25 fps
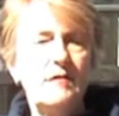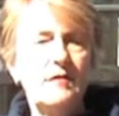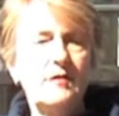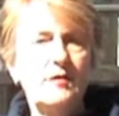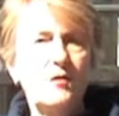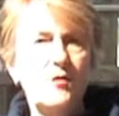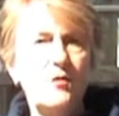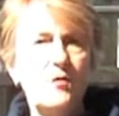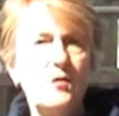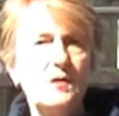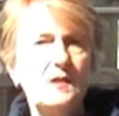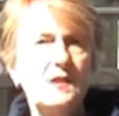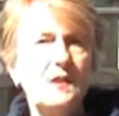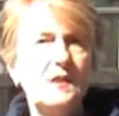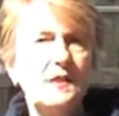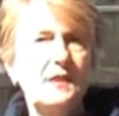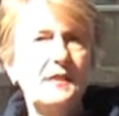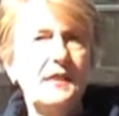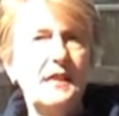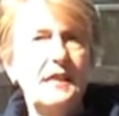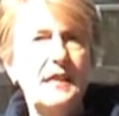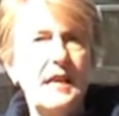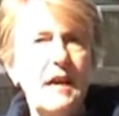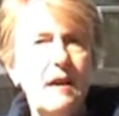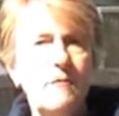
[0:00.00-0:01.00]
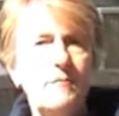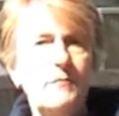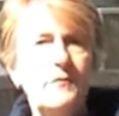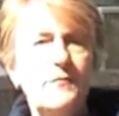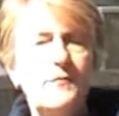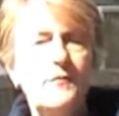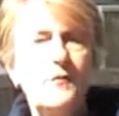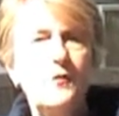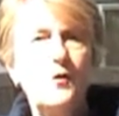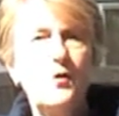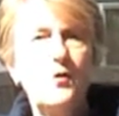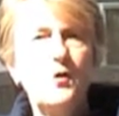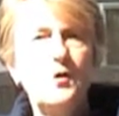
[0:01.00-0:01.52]
Laws are set up
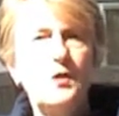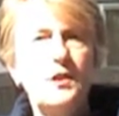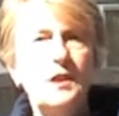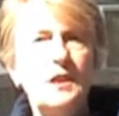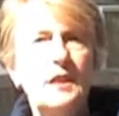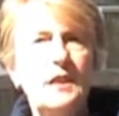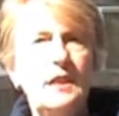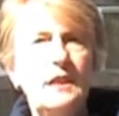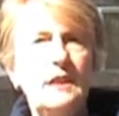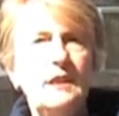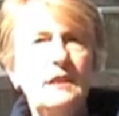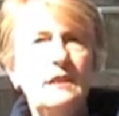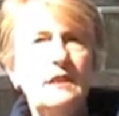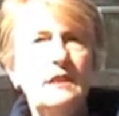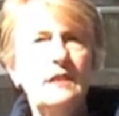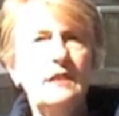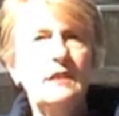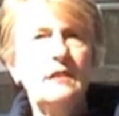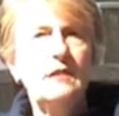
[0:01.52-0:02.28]
for the